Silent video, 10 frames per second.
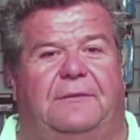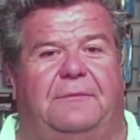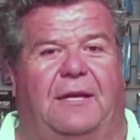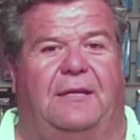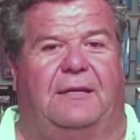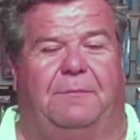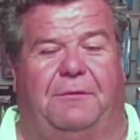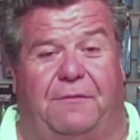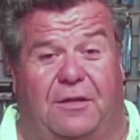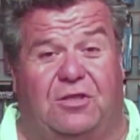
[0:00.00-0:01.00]
like a
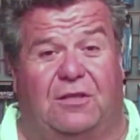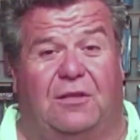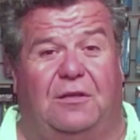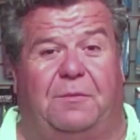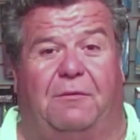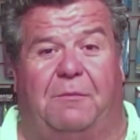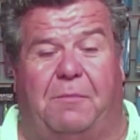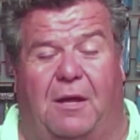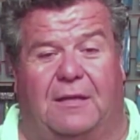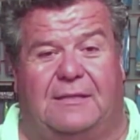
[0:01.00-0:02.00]
Perfection loop or
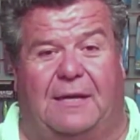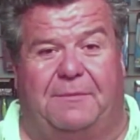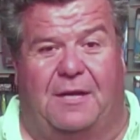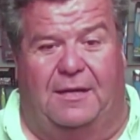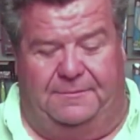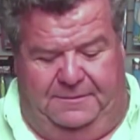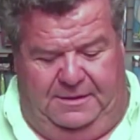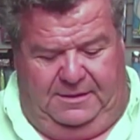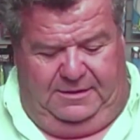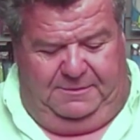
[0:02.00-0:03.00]
Rapala type knot,
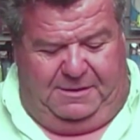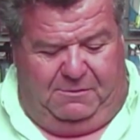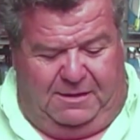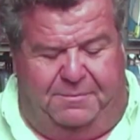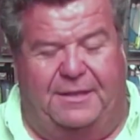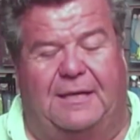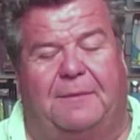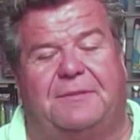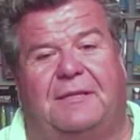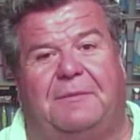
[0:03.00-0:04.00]
you might wanna pick
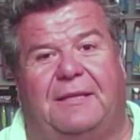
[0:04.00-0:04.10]
up some of